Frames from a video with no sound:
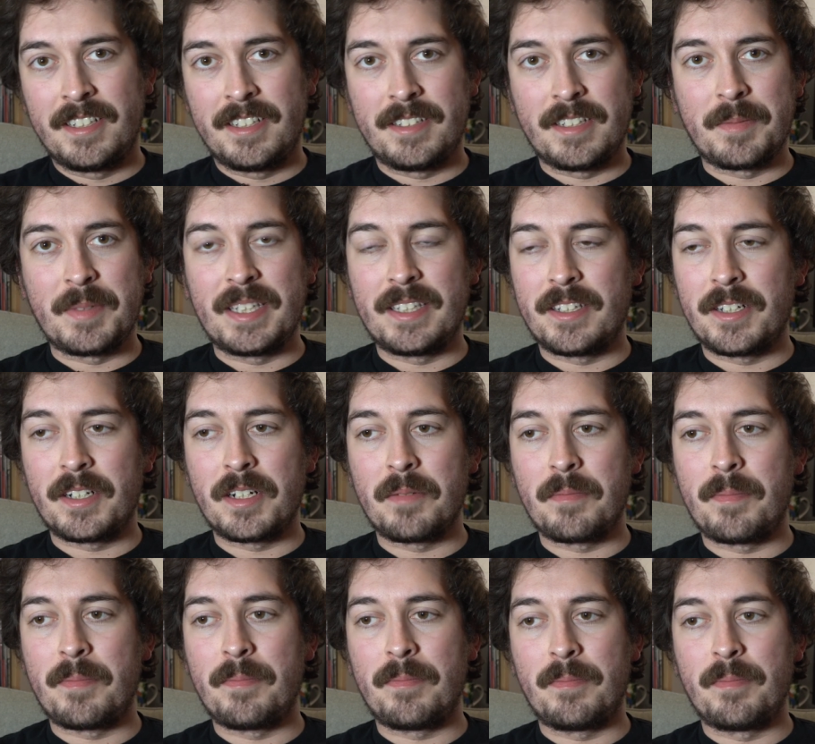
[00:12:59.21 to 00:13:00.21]
I mean, there
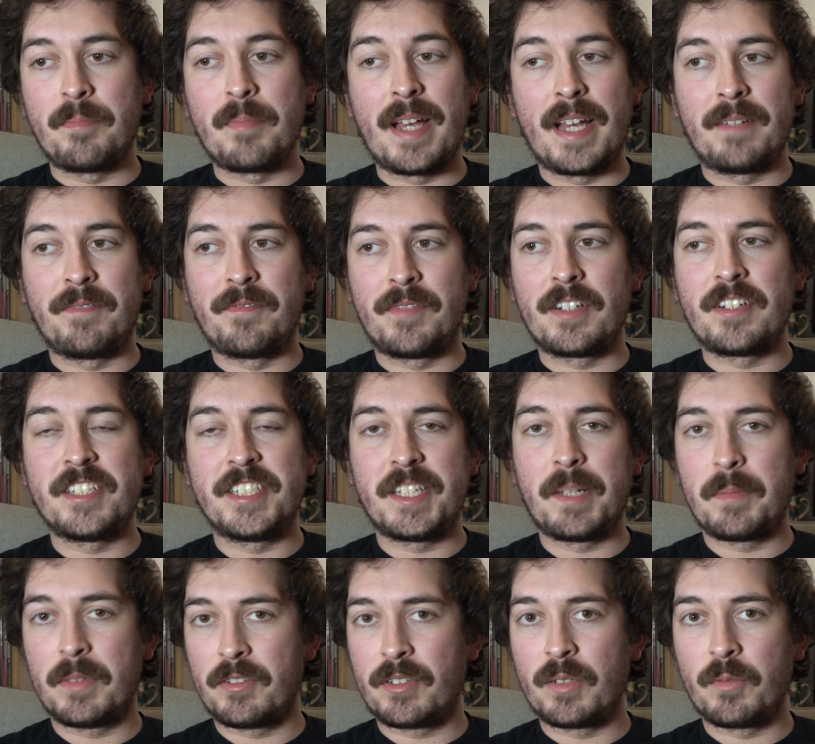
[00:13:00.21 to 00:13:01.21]
are men very
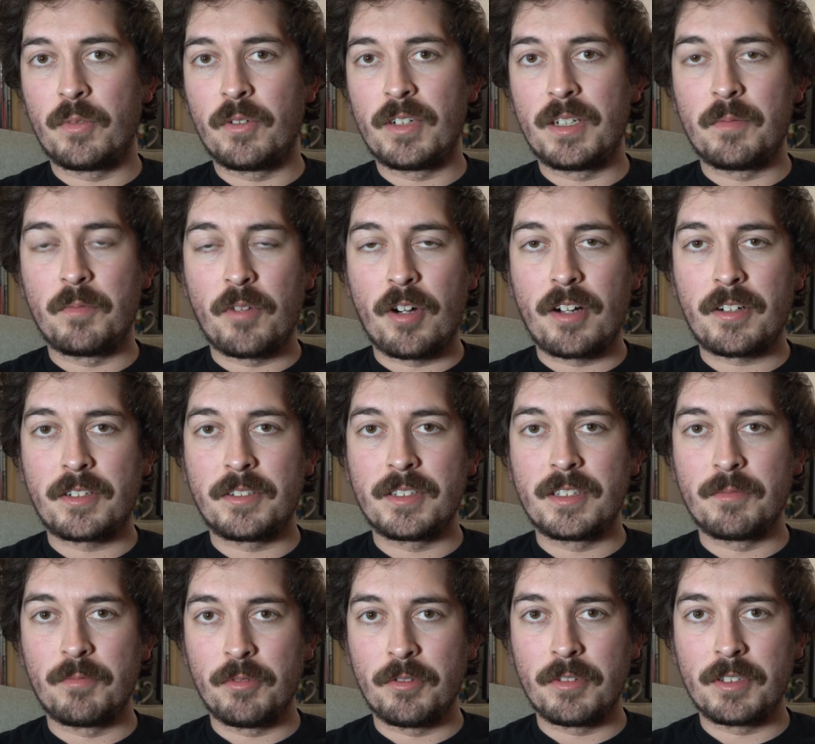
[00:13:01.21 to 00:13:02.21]
similar to William Walker in
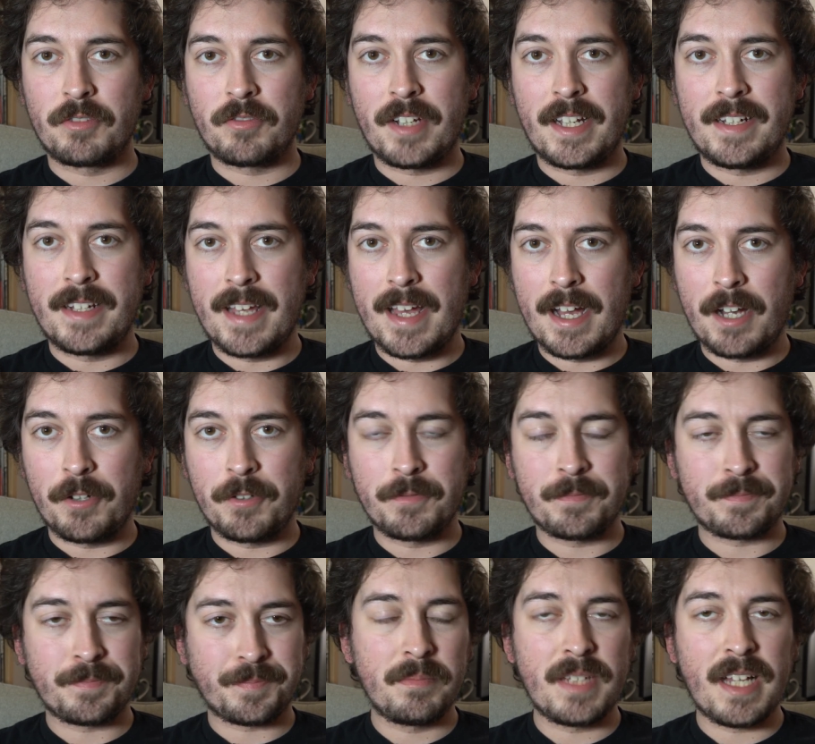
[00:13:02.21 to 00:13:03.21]
the world right now.
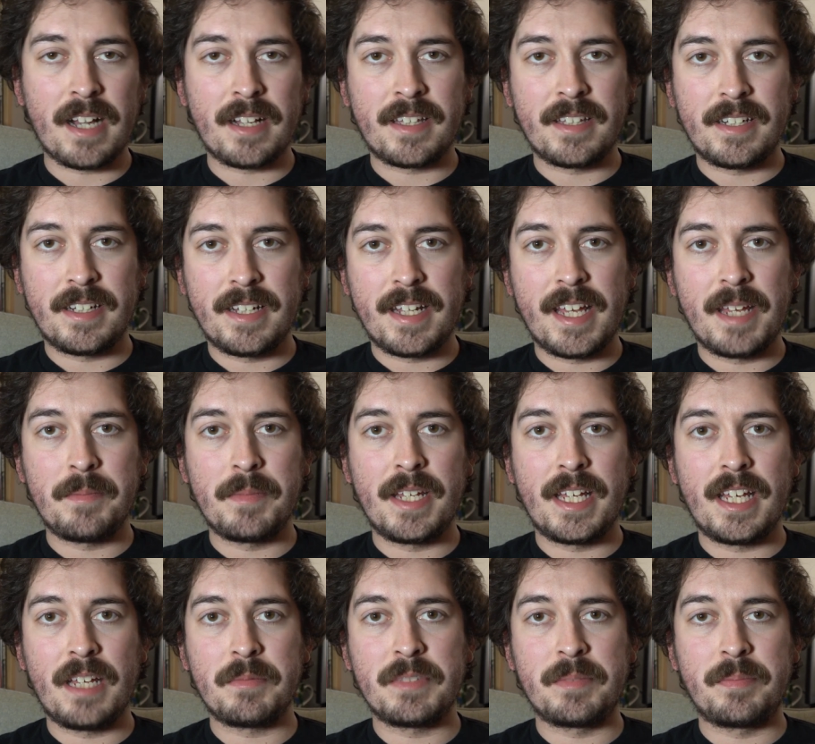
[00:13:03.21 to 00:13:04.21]
Not going to name
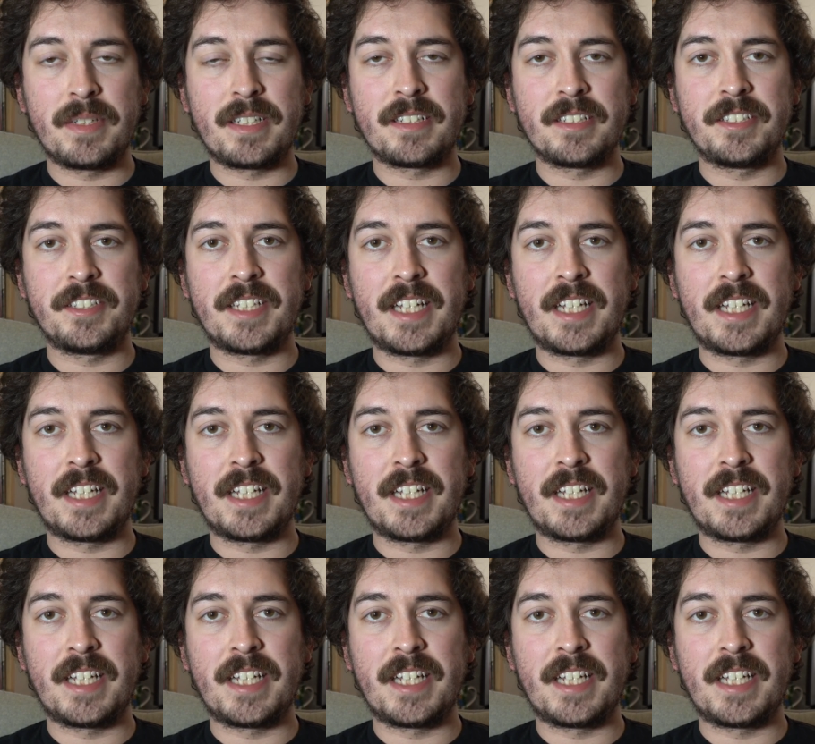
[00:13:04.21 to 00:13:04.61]
names because